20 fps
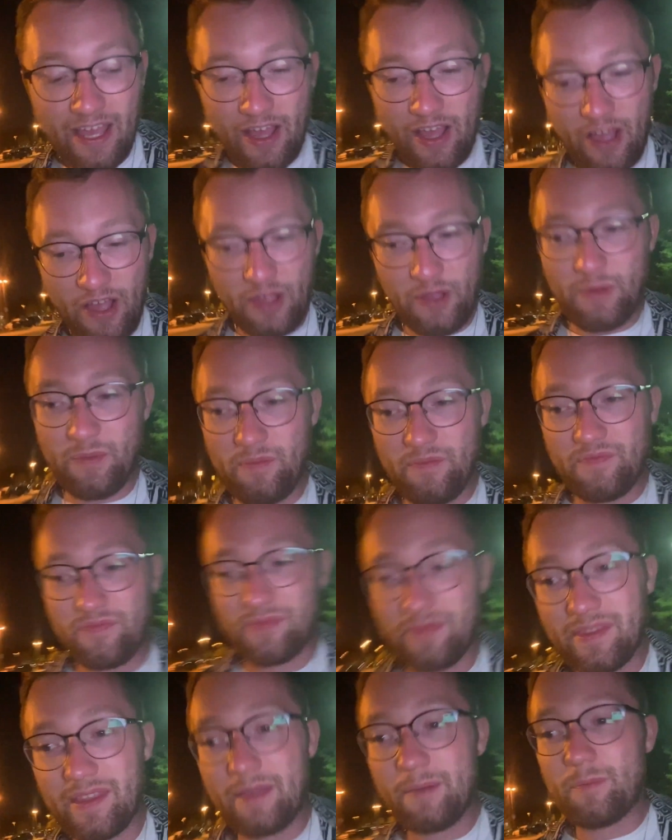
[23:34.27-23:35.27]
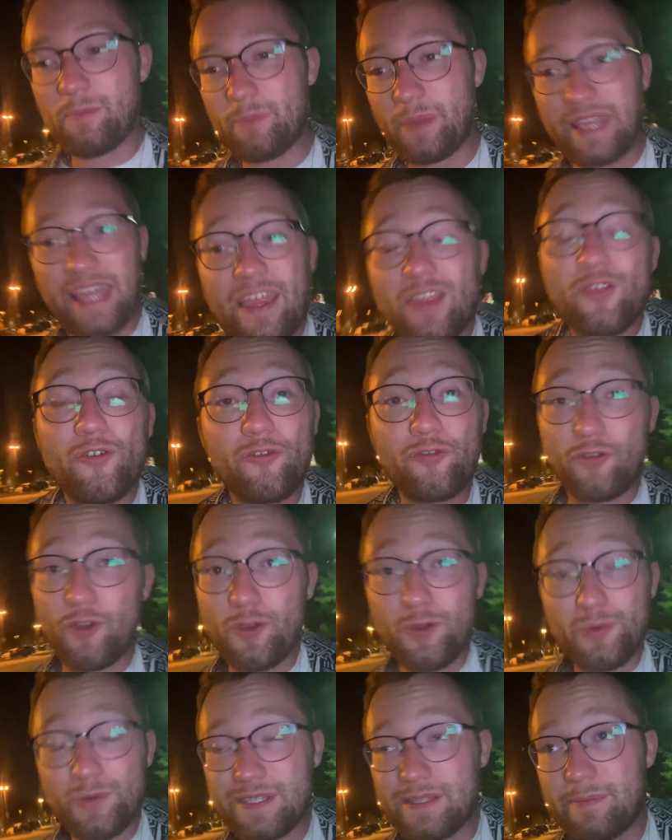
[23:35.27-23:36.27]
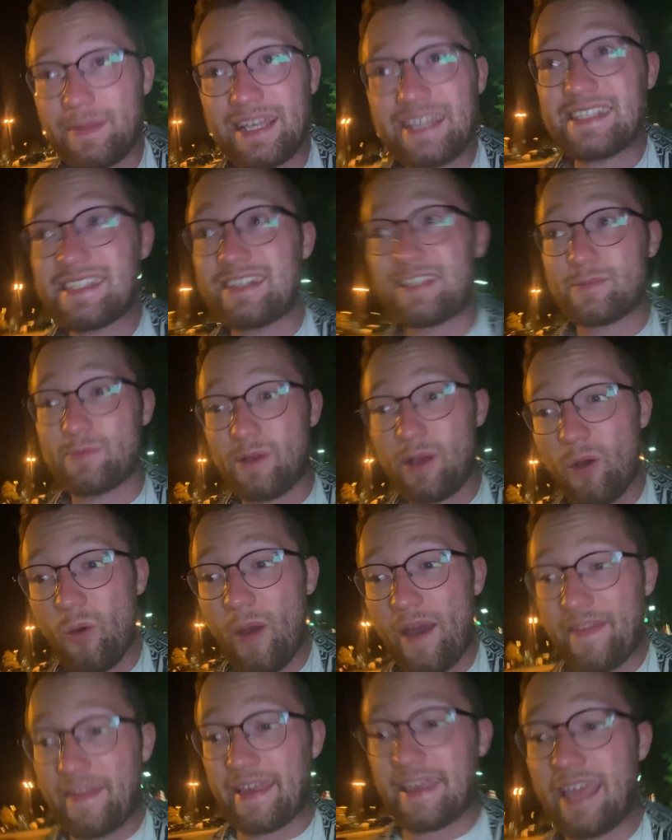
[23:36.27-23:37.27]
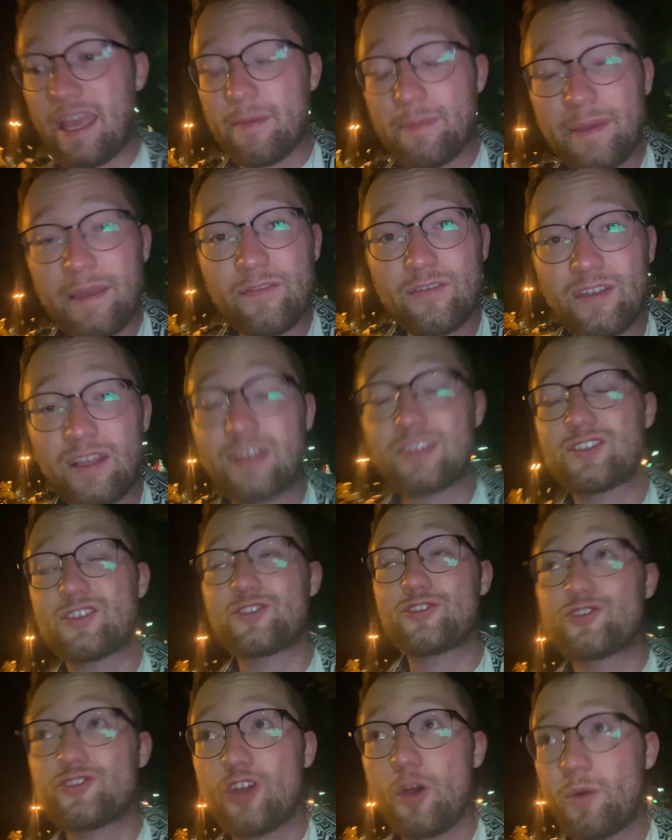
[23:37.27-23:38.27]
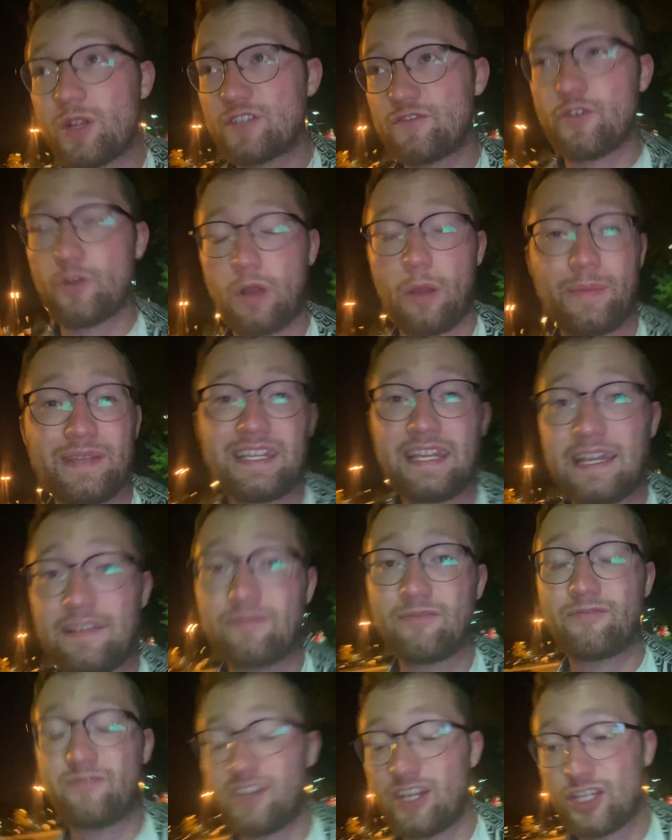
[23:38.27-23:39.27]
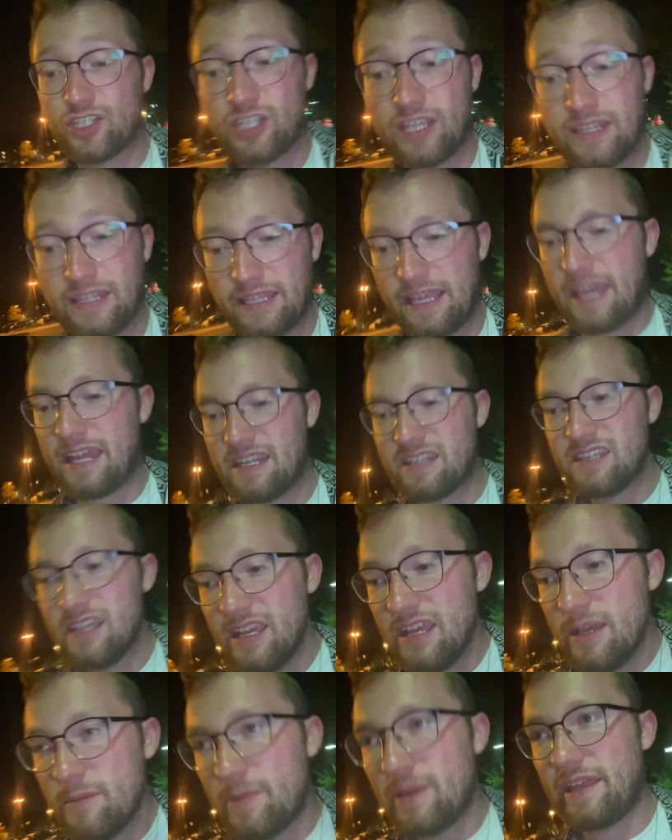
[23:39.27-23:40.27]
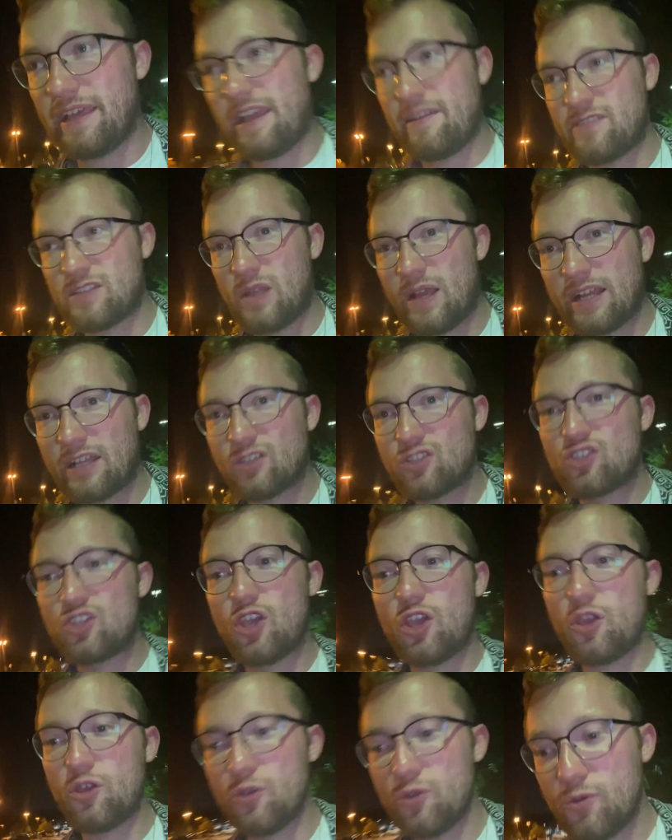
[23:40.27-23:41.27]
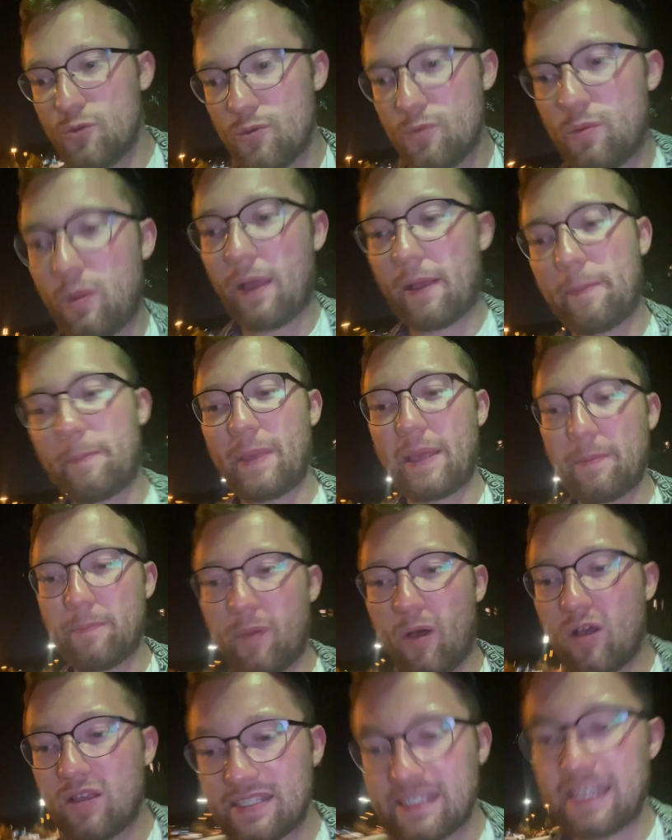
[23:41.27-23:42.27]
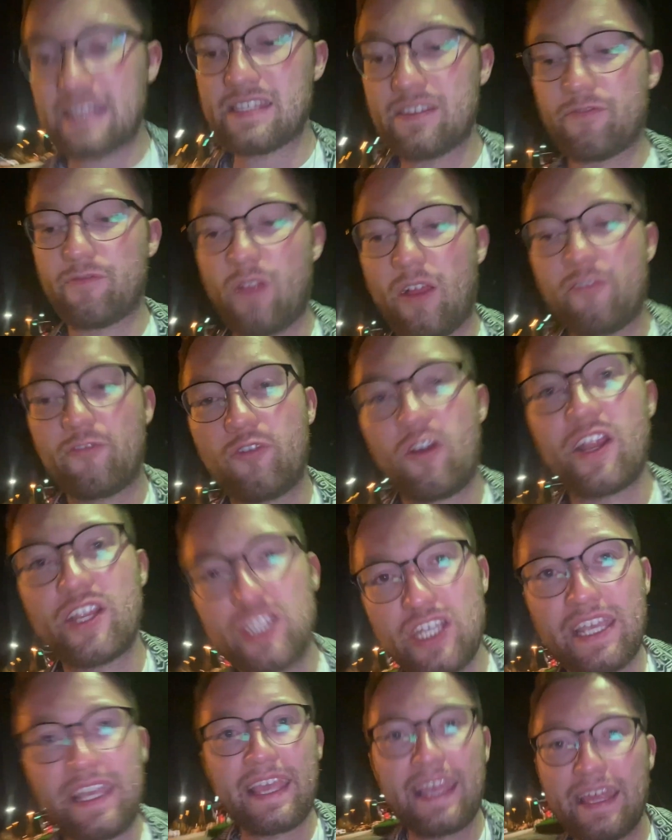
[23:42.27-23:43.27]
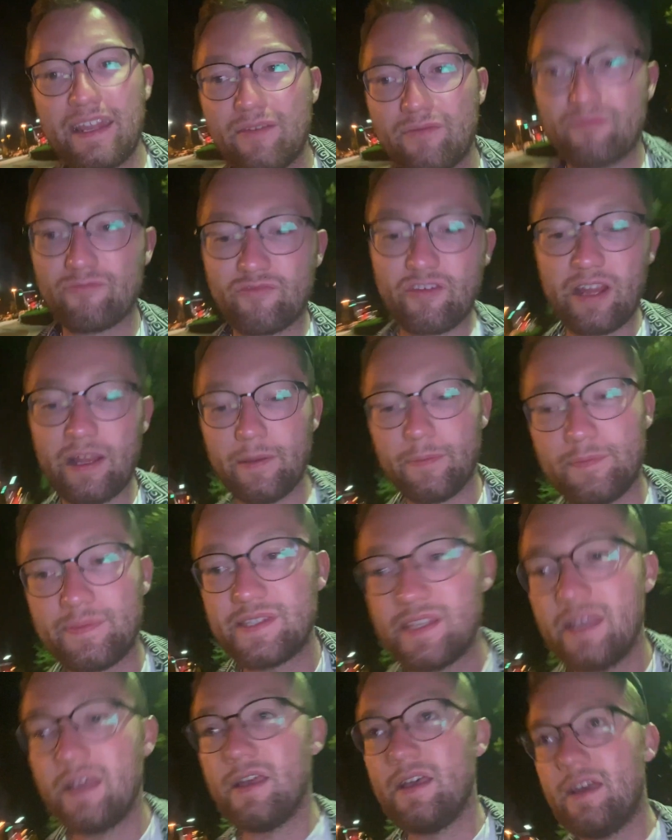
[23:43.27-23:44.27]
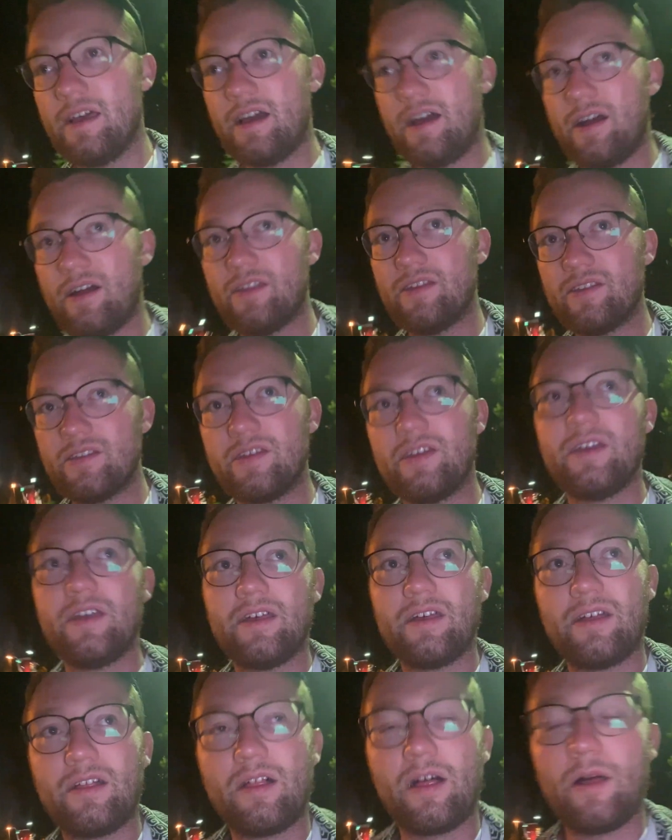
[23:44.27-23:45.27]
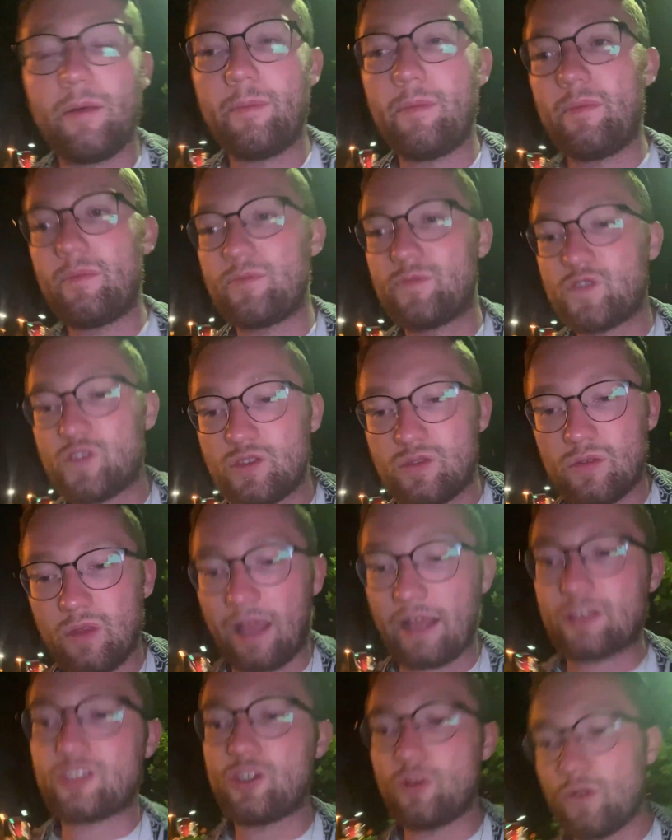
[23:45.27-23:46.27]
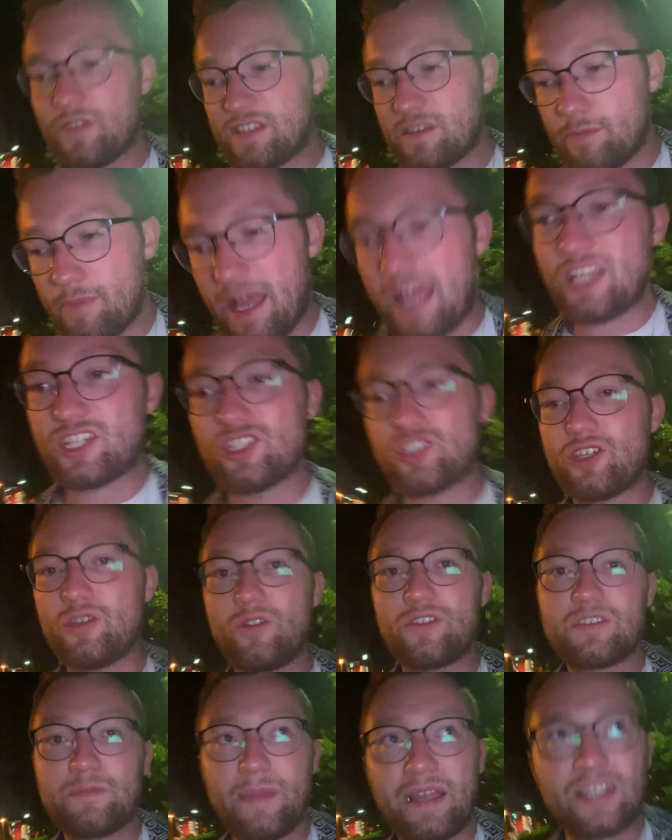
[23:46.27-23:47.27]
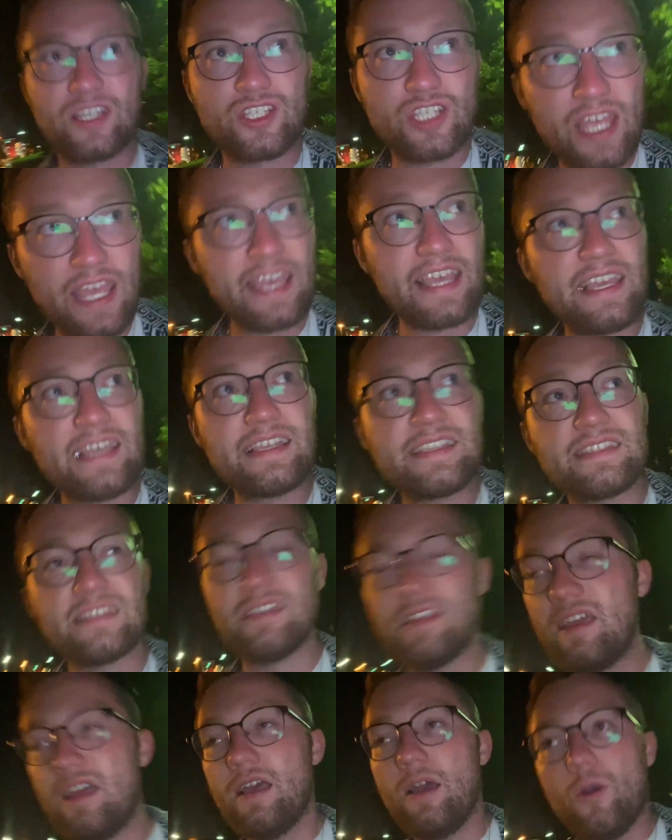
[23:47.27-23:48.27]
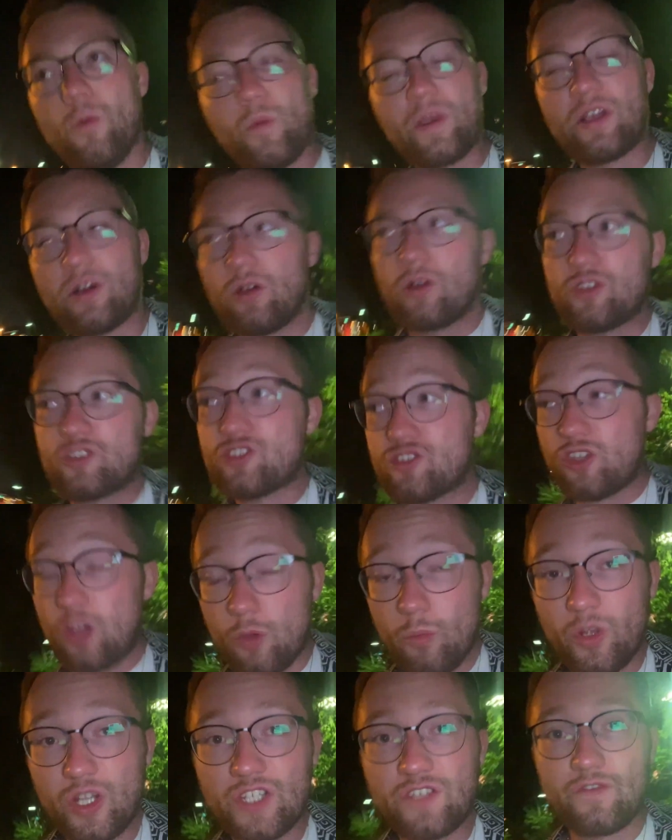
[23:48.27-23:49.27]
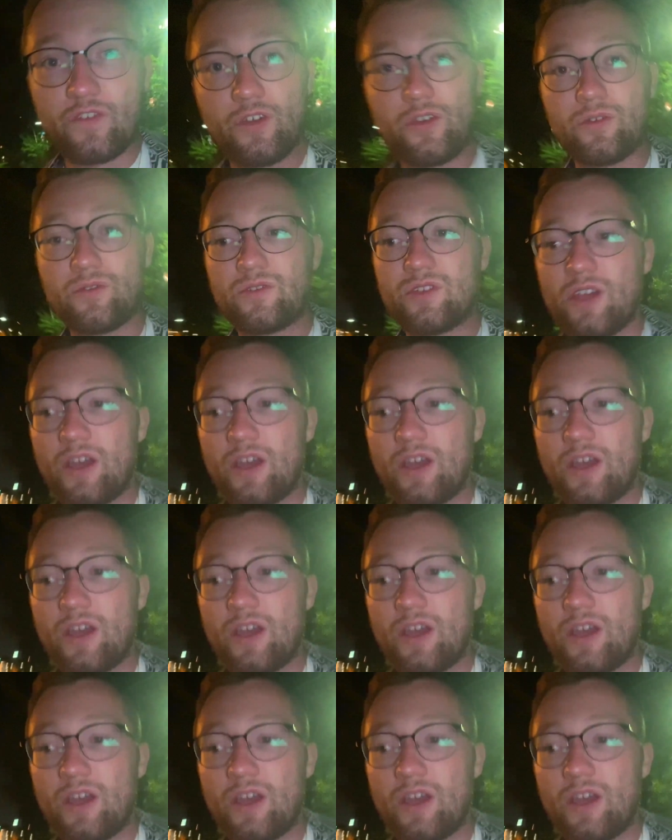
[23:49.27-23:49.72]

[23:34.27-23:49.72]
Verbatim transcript: Um, But yeah, the food was amazing as well, and they kept giving us so much food. Like, we didn't even finish it in the end, but they gave us like two like big baskets of like fried chicken and ribs, and um, like two lots of mash and two lots of mac and cheese, and we got so much food.